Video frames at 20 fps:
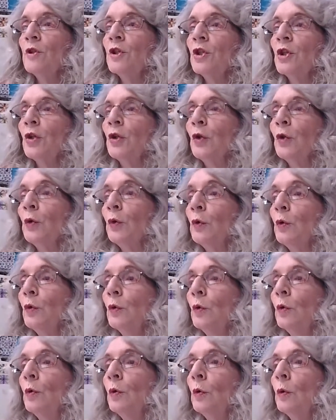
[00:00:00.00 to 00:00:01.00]

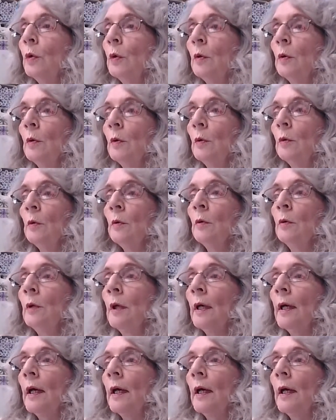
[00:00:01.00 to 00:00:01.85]
to,